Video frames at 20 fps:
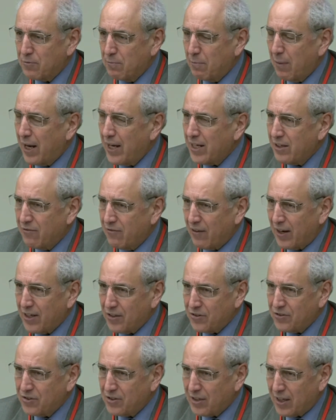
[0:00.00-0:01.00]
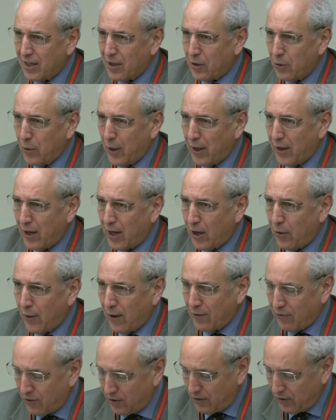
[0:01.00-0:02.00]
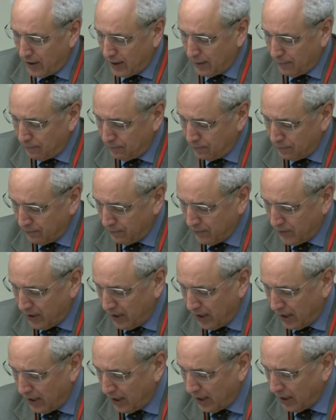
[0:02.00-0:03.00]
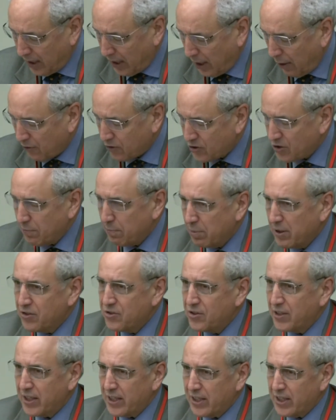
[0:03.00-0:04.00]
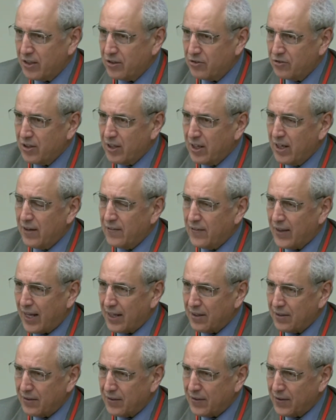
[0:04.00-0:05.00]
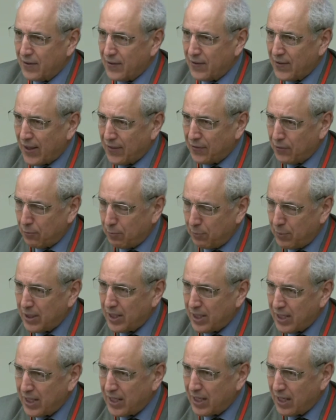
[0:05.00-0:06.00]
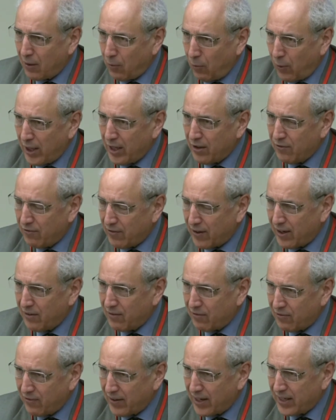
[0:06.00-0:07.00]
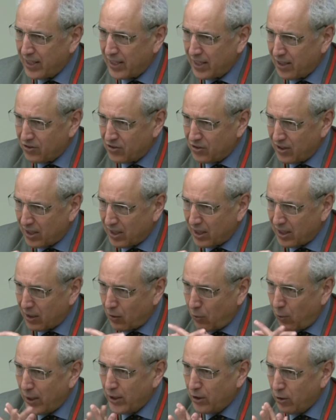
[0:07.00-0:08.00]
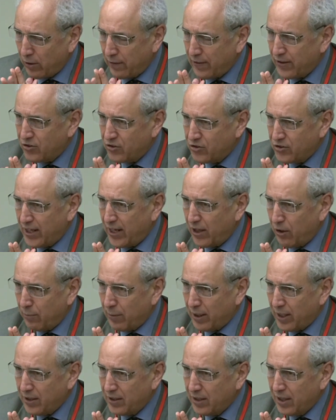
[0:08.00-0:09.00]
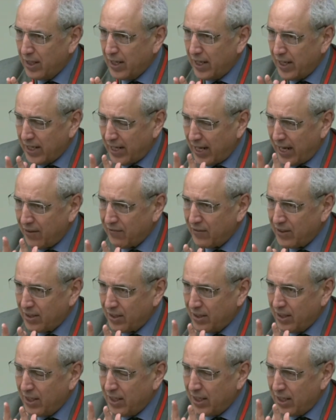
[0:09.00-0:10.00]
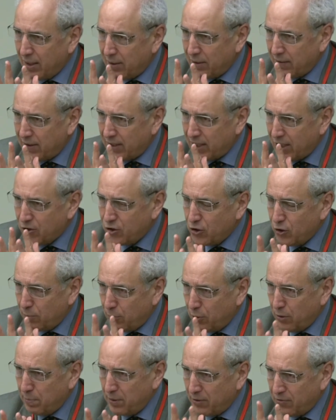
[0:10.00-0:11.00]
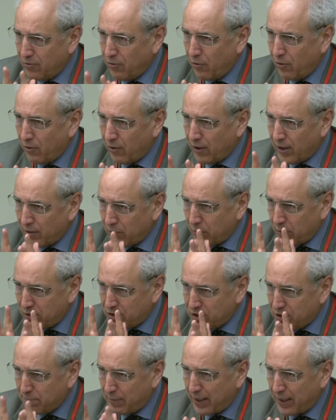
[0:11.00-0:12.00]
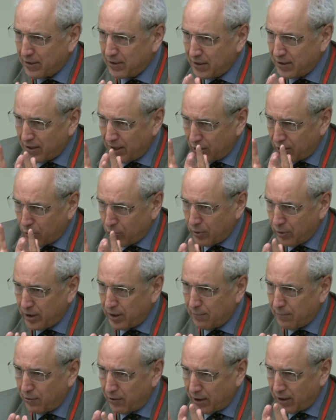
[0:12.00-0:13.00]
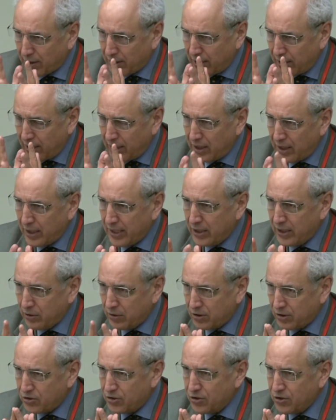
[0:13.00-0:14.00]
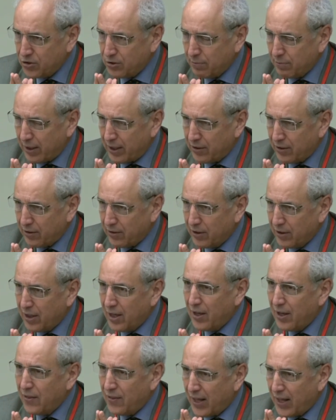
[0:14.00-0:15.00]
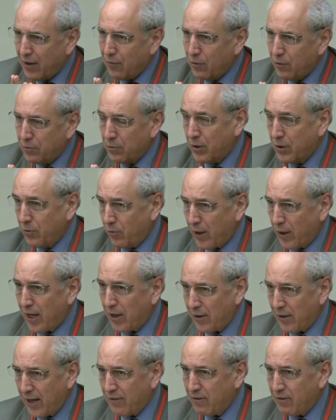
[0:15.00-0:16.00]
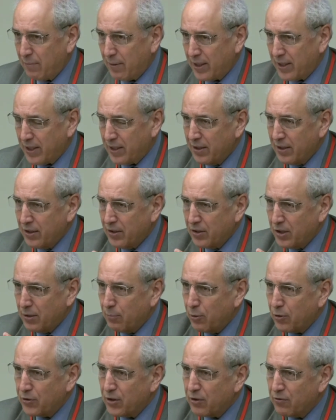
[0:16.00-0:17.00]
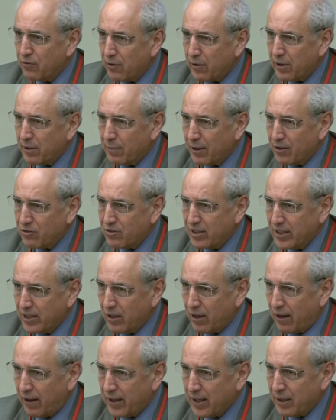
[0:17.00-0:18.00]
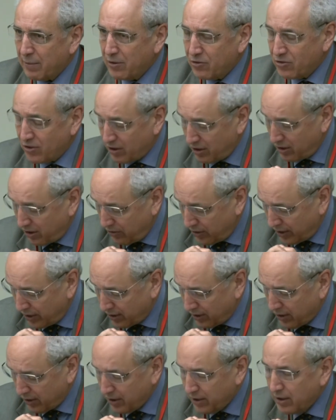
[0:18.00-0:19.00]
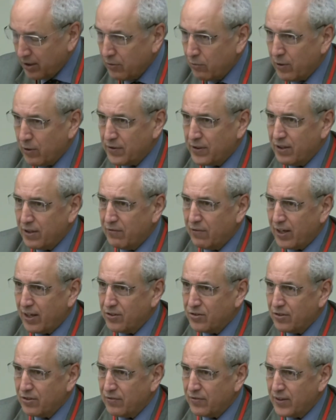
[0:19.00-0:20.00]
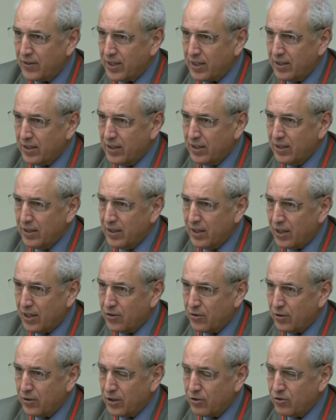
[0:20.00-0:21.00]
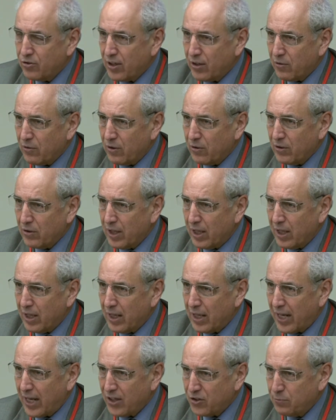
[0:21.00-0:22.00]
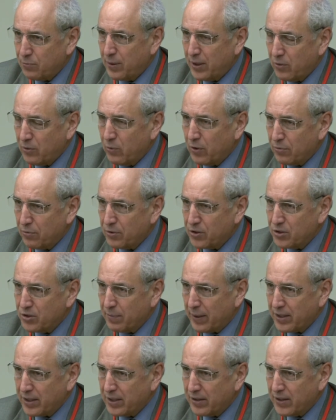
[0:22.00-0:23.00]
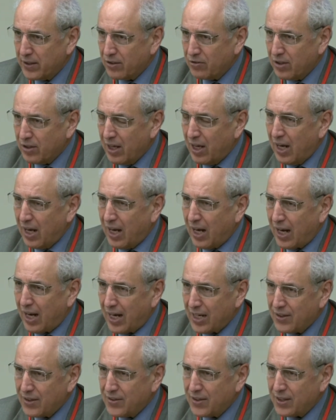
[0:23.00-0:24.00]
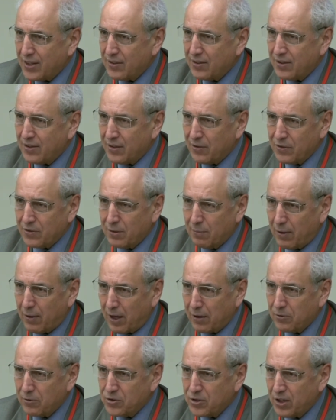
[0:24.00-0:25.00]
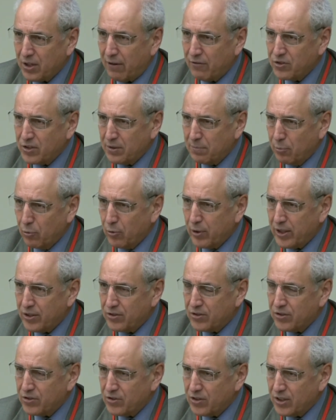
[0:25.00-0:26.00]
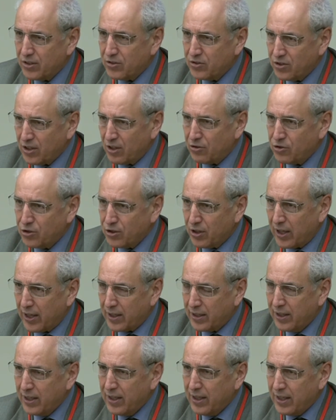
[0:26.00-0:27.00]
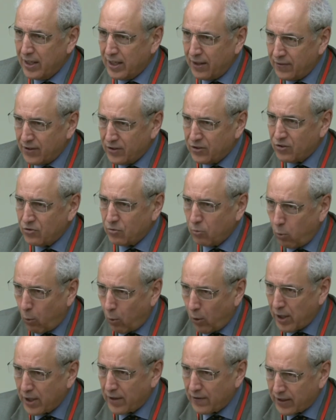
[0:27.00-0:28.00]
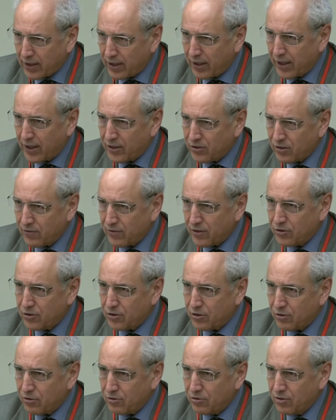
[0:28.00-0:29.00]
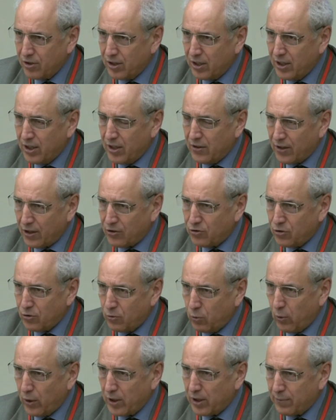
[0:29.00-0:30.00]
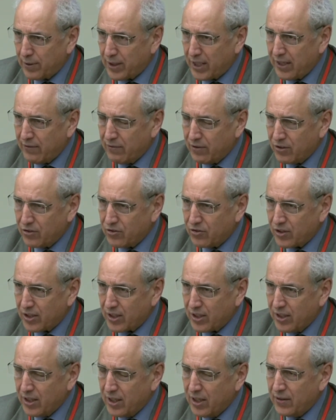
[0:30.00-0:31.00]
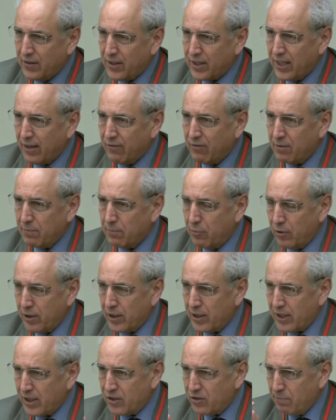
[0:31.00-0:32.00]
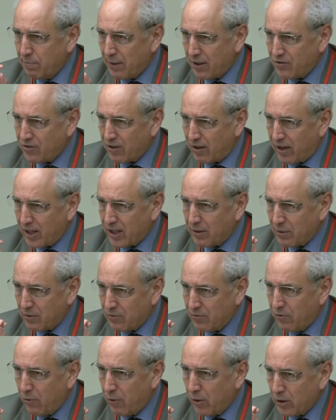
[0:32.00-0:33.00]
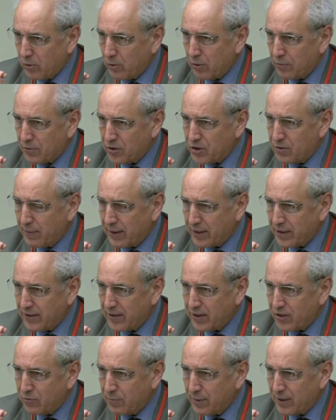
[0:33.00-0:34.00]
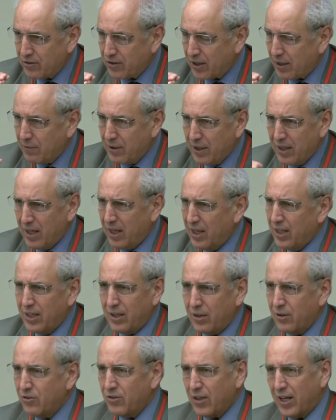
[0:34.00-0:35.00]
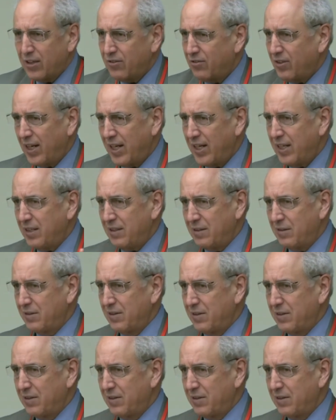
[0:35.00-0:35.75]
my advice, however simplistic it is, that there be a way of finding a way out of the stalemate and having the issue put before a respected, agreed upon legal decision maker, that would require everybody to put their very best legal arguments, including what the advice of the Attorney General has been with respect to this. I think, you know, democracy obviously breeds in sunshine, and this is one of the kinds of issues that you'd want to be able to see the government putting its best argument forward with respect to this. Because as I